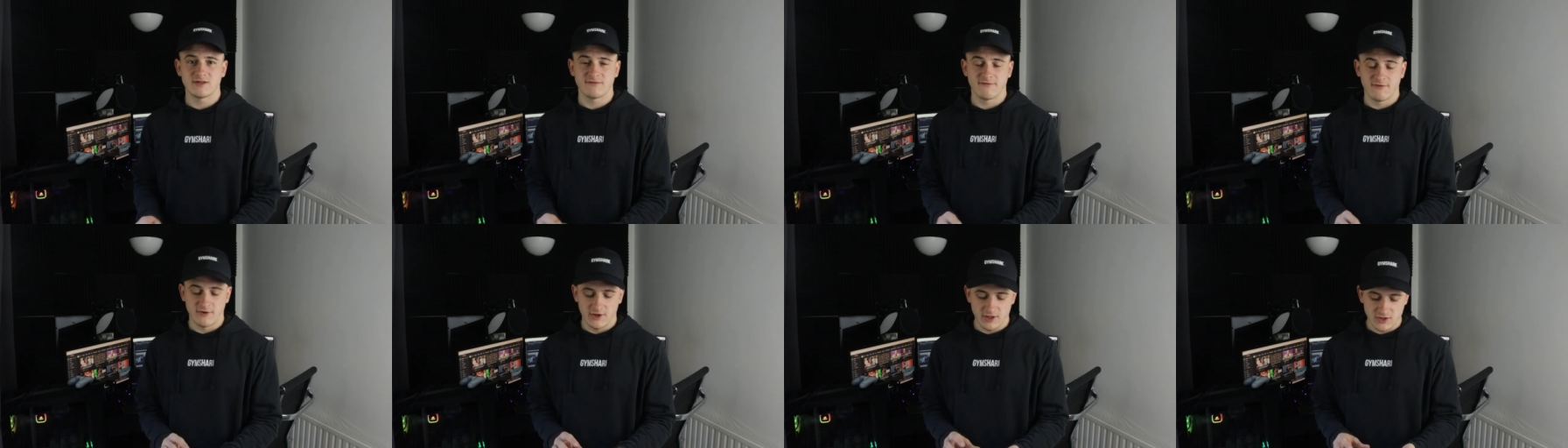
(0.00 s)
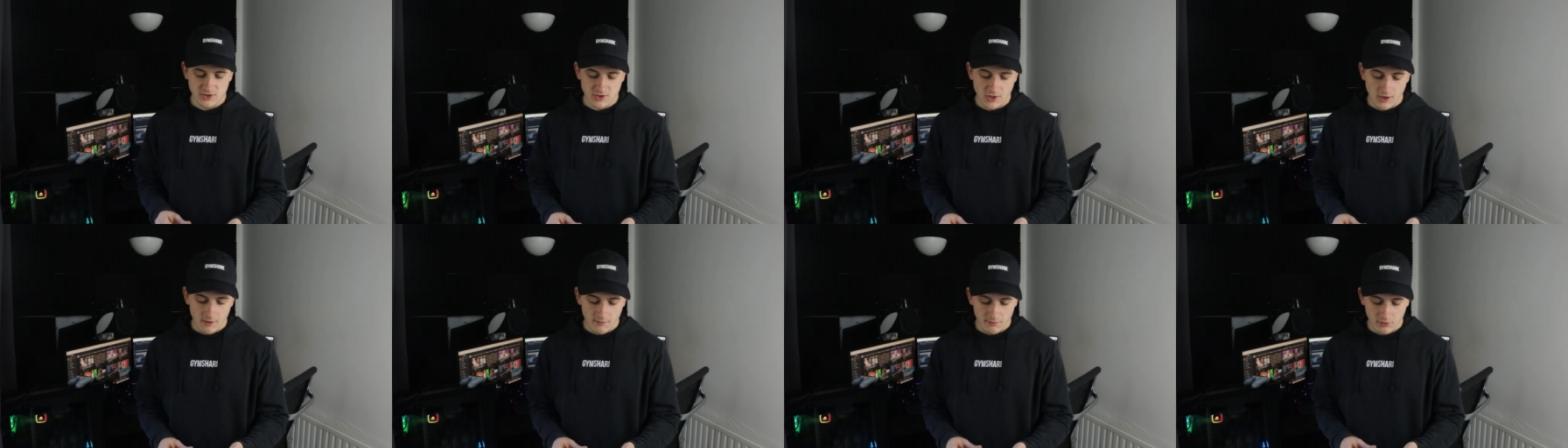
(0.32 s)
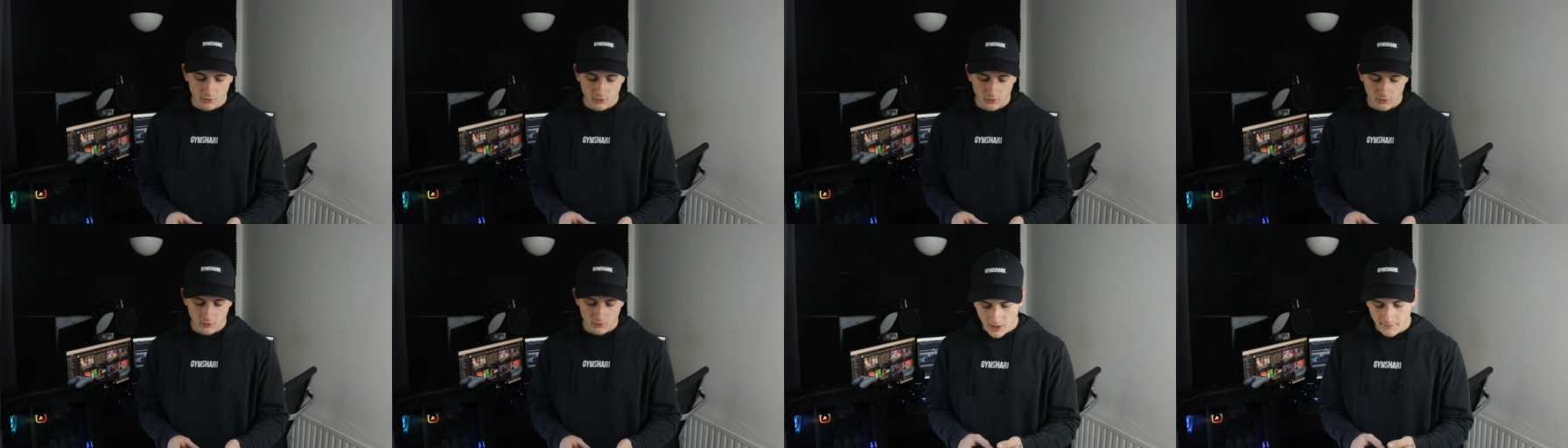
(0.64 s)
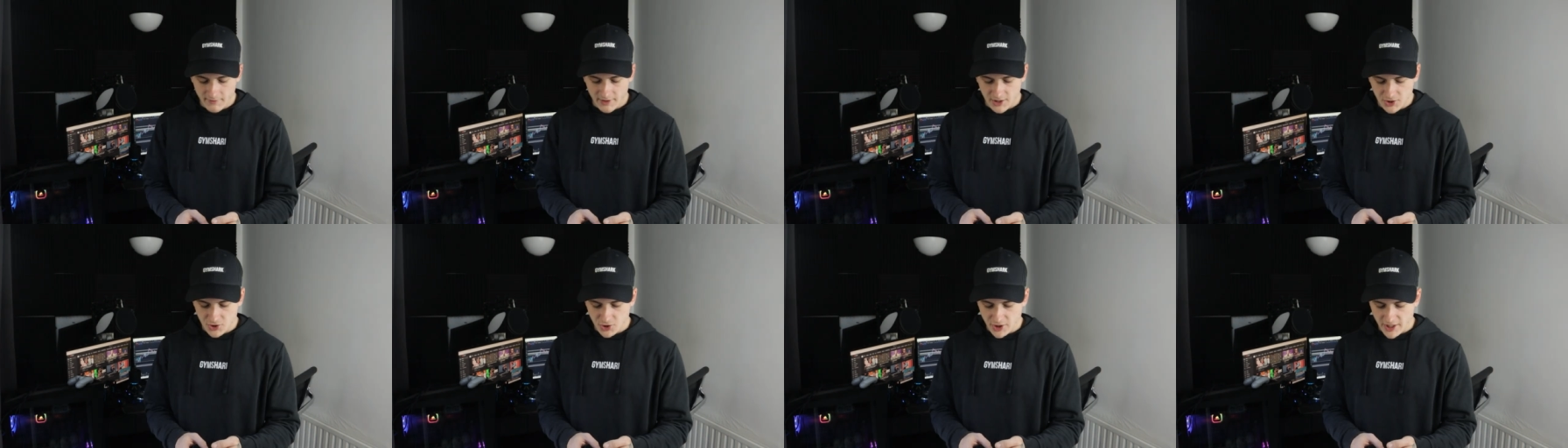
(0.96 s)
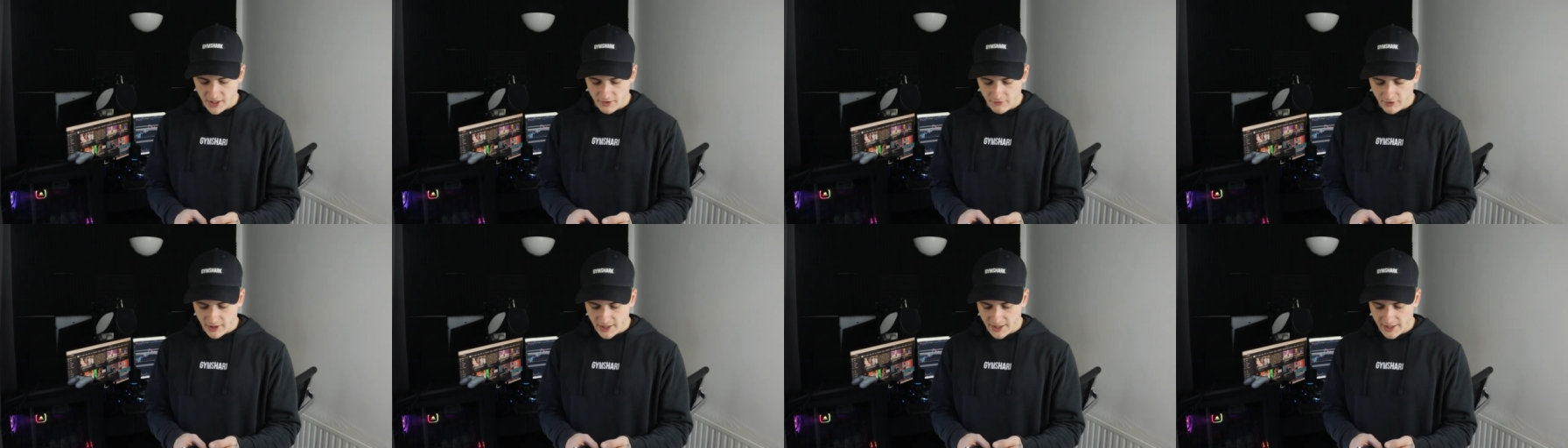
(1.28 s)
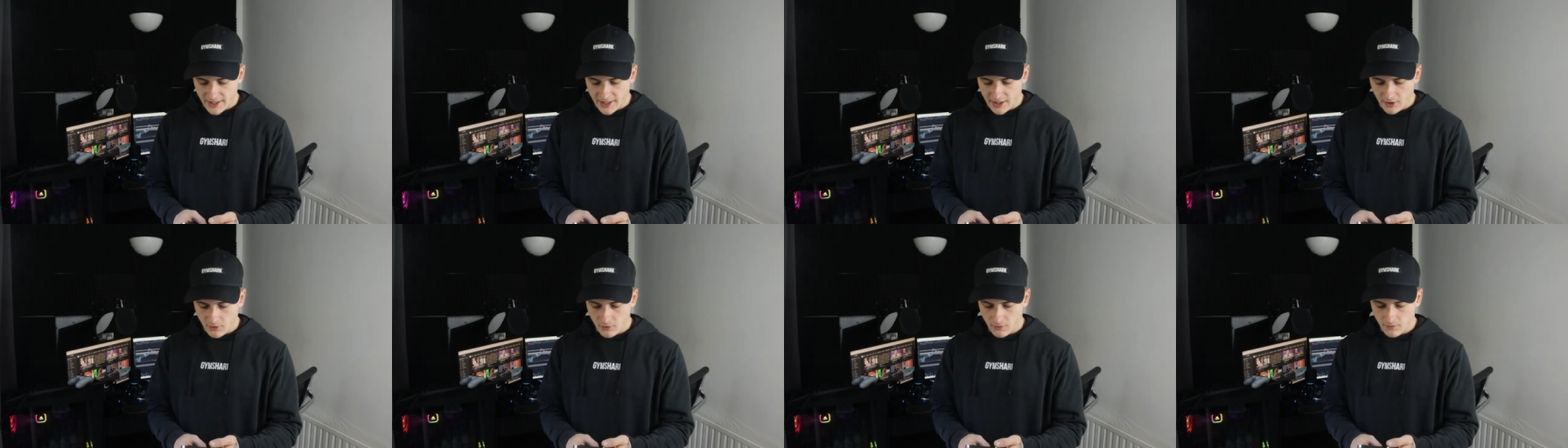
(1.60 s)
For example, I'm in a trade right
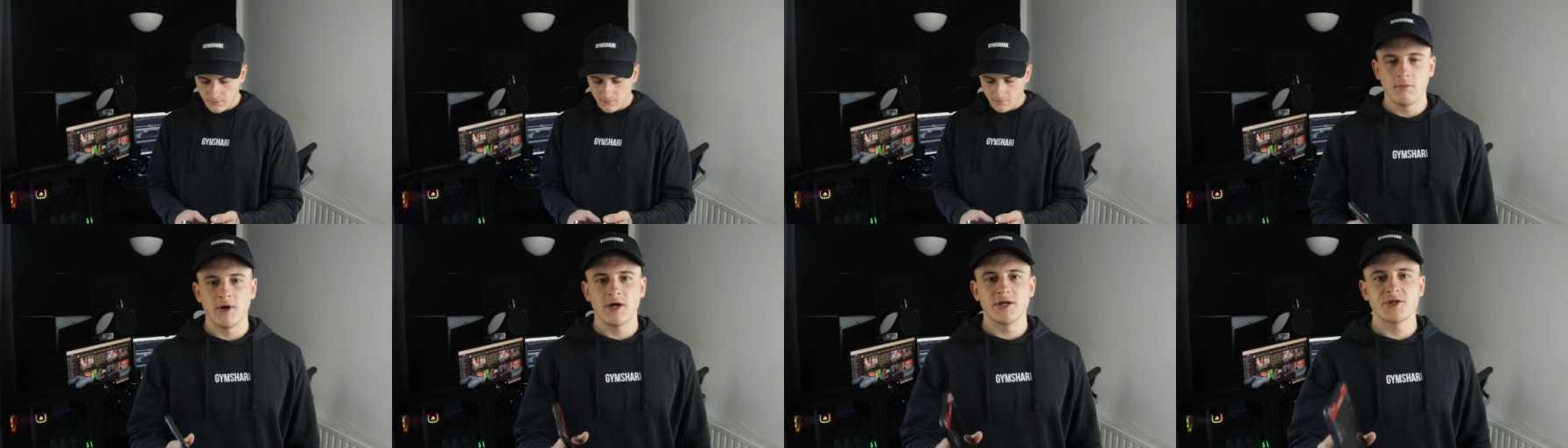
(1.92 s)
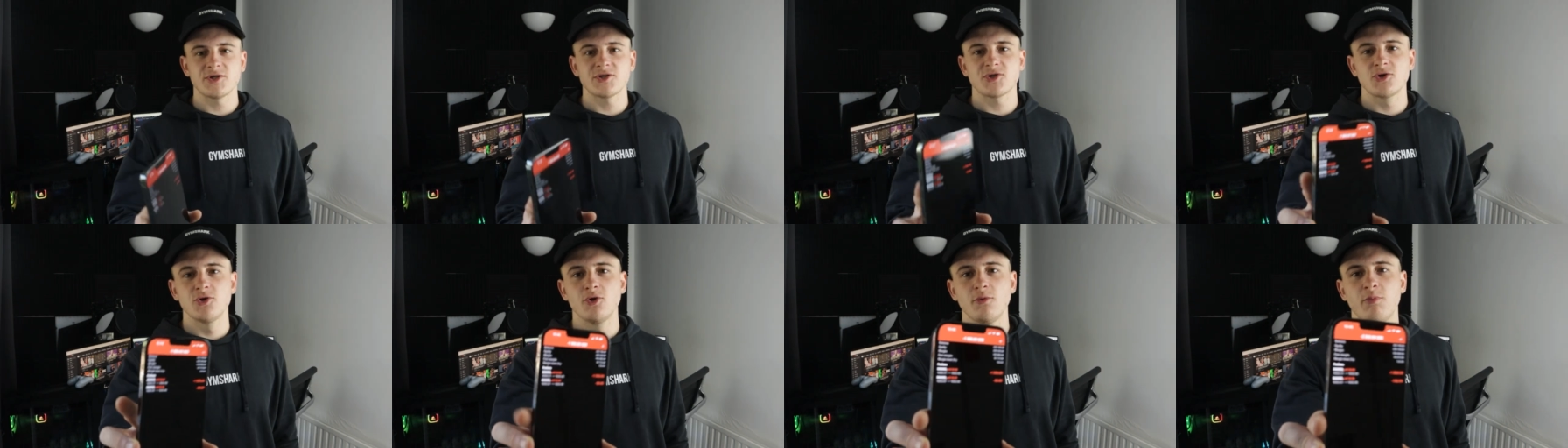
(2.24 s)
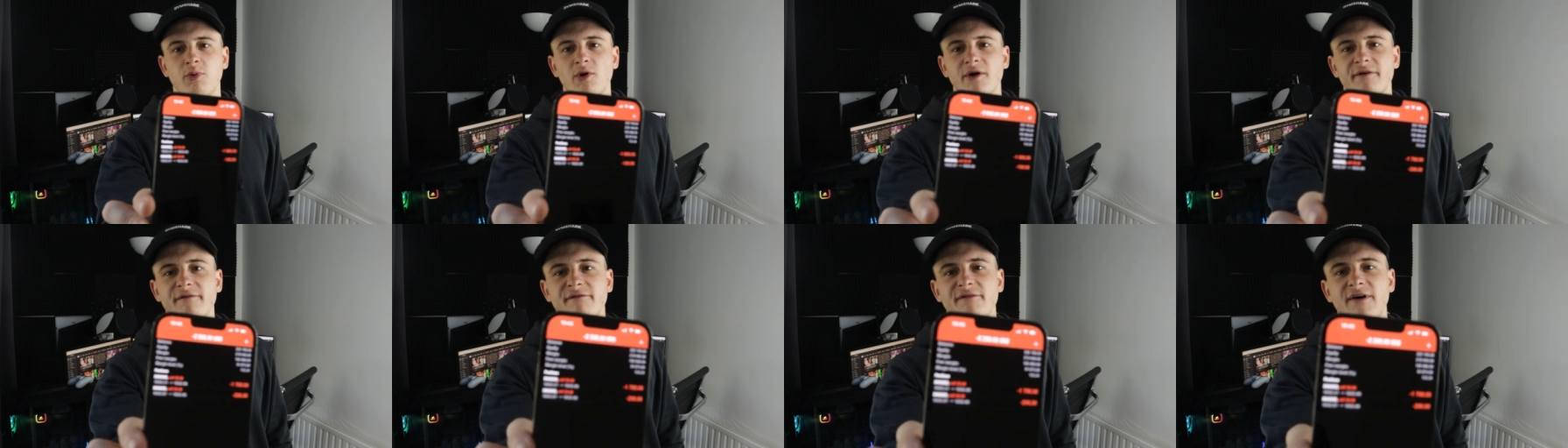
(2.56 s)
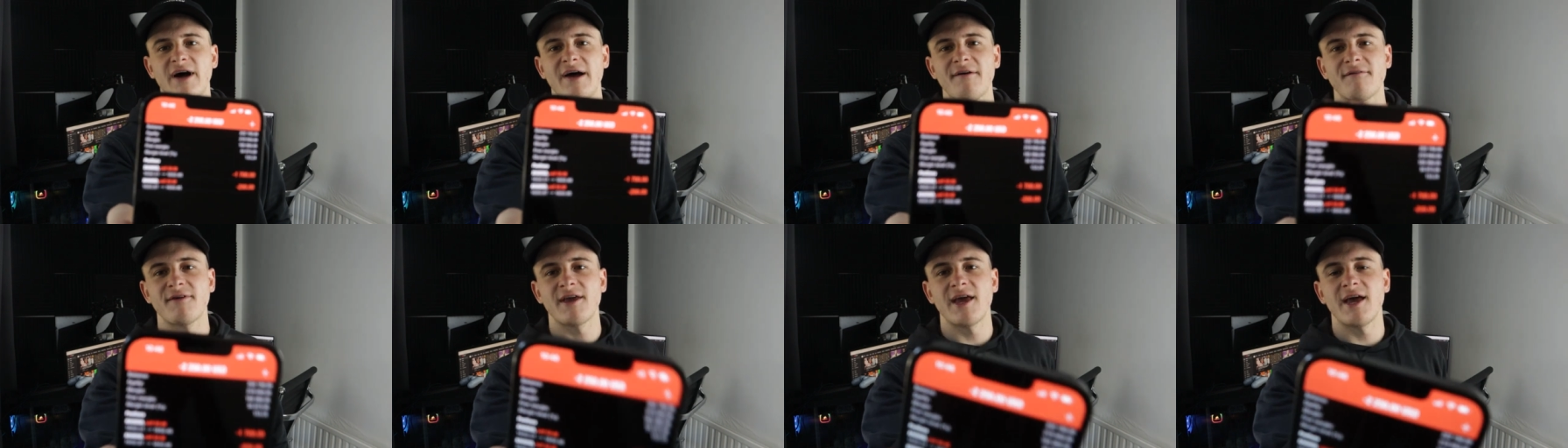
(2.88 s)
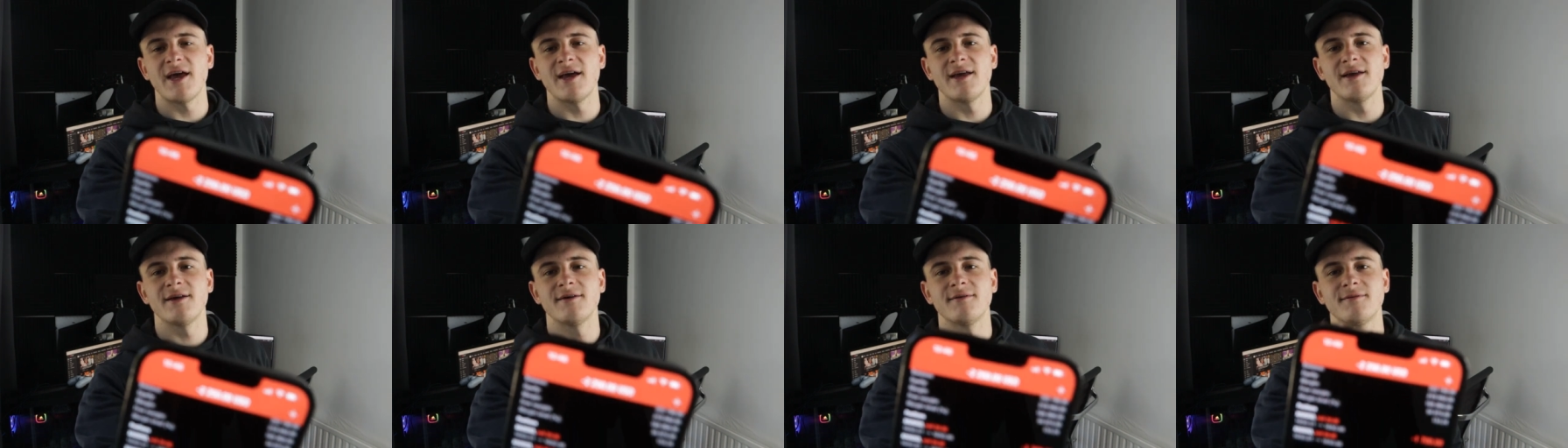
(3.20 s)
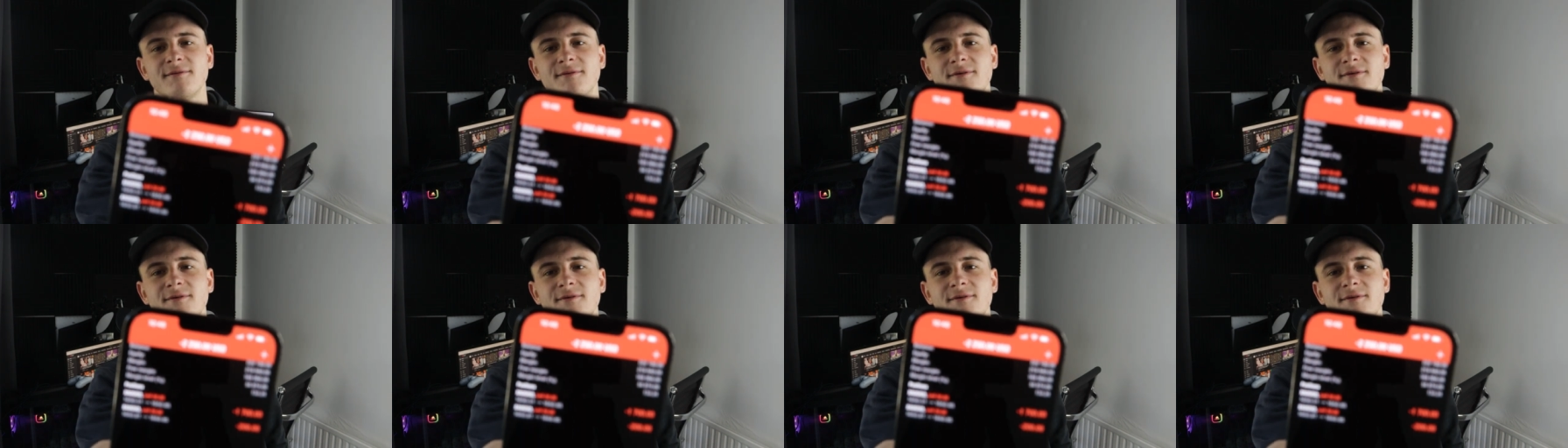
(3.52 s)
now, minus 2.5K.